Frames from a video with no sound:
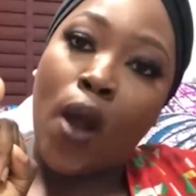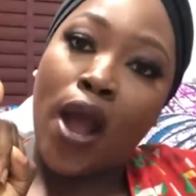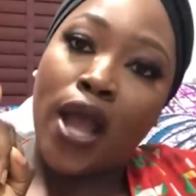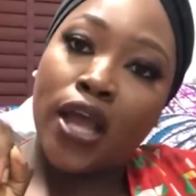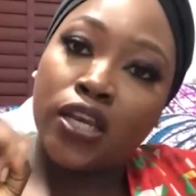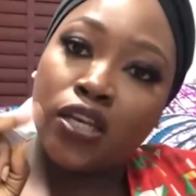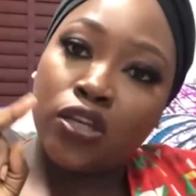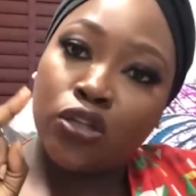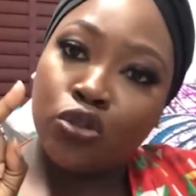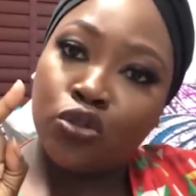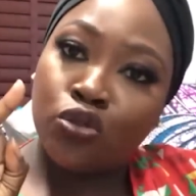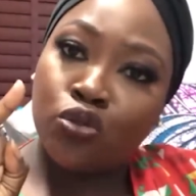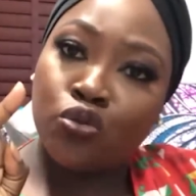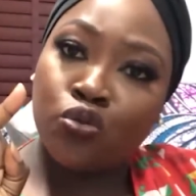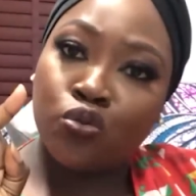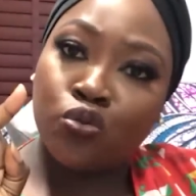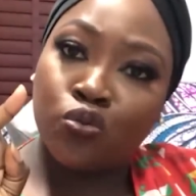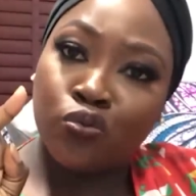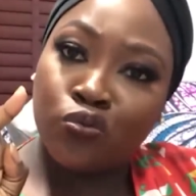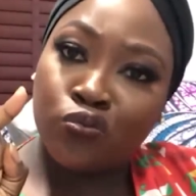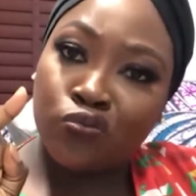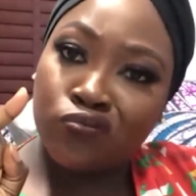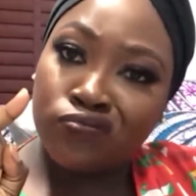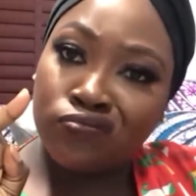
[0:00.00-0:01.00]
1,
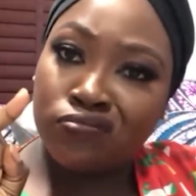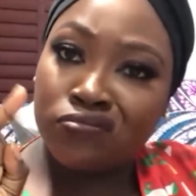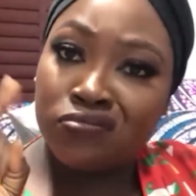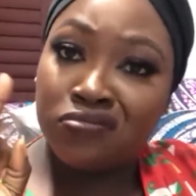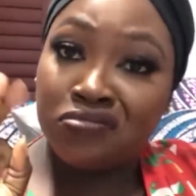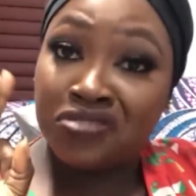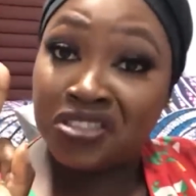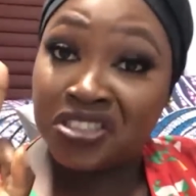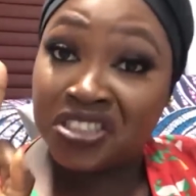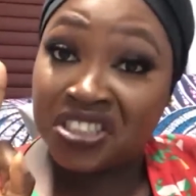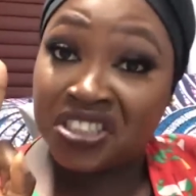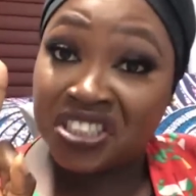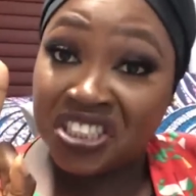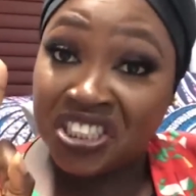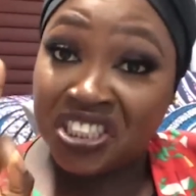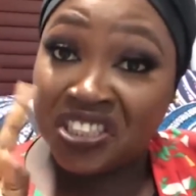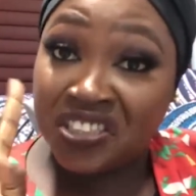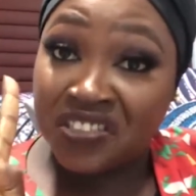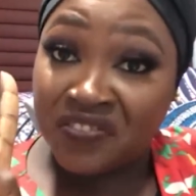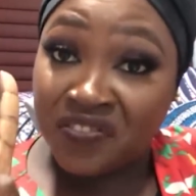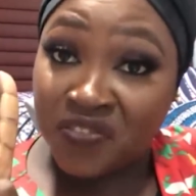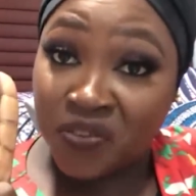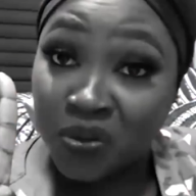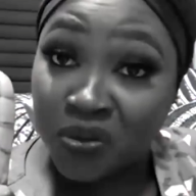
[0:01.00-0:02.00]
2,
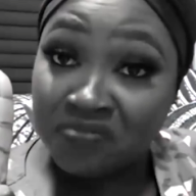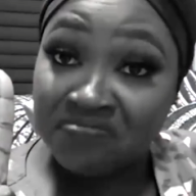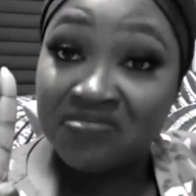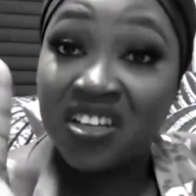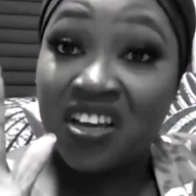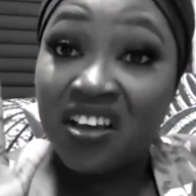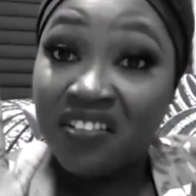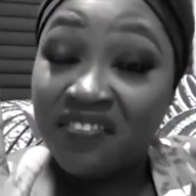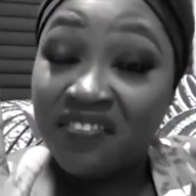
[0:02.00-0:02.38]
3, 4,